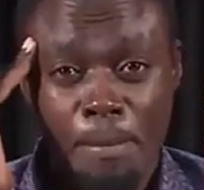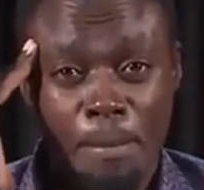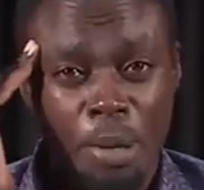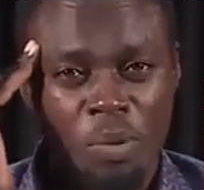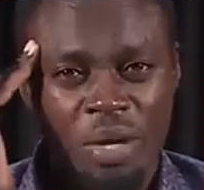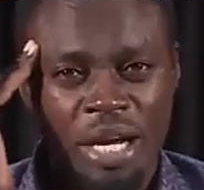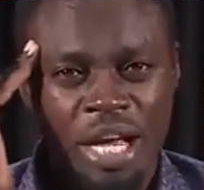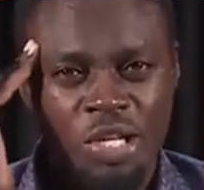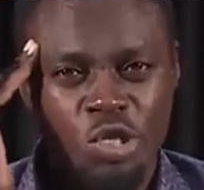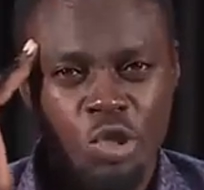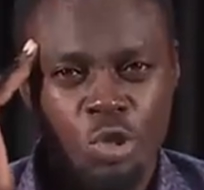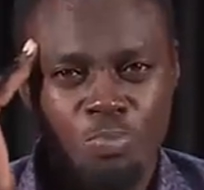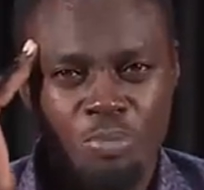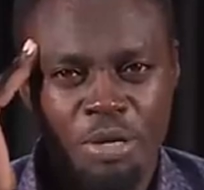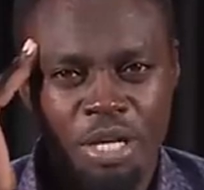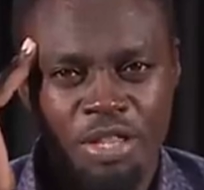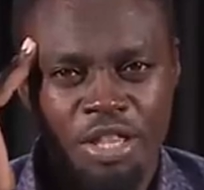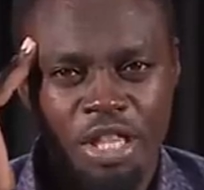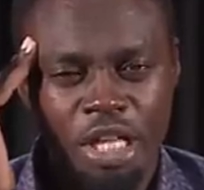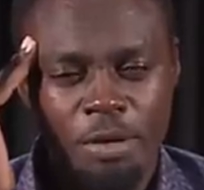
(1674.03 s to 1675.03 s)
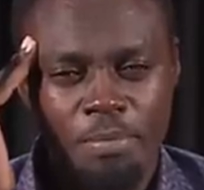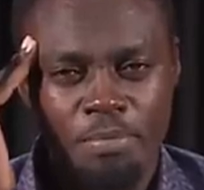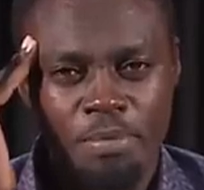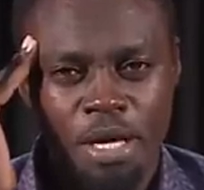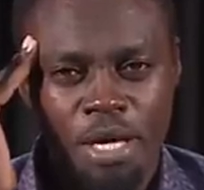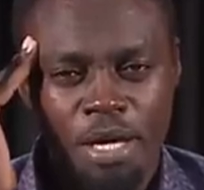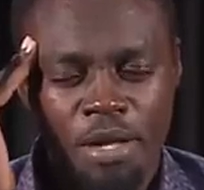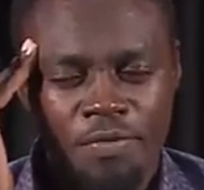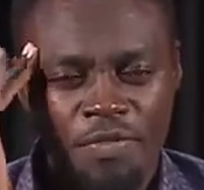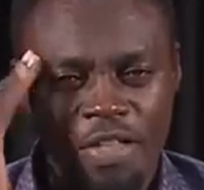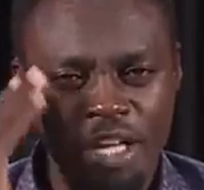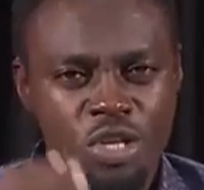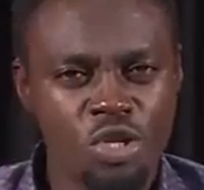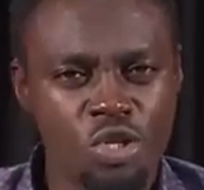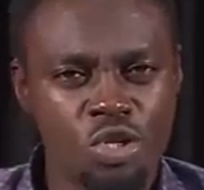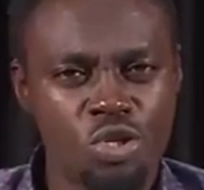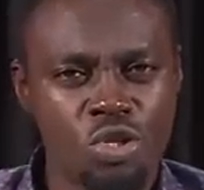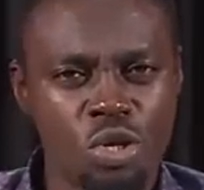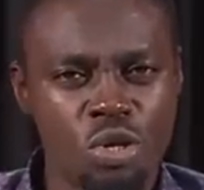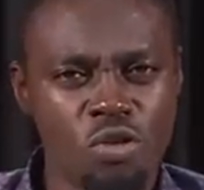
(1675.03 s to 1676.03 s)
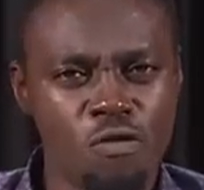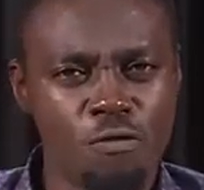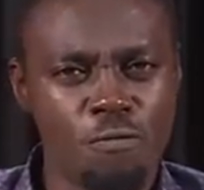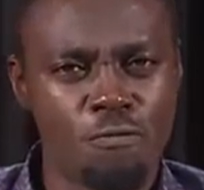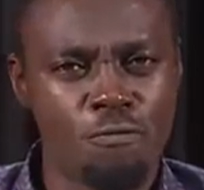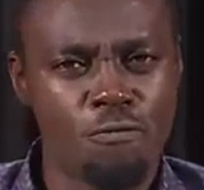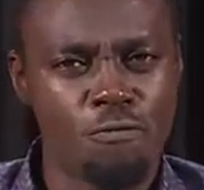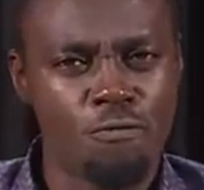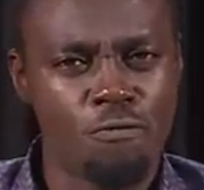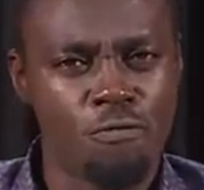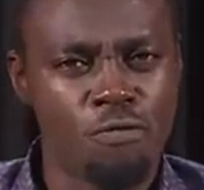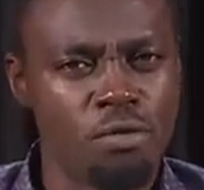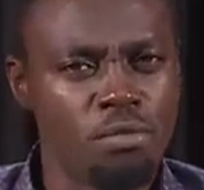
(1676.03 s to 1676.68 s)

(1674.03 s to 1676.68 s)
But when I speak them, they sort of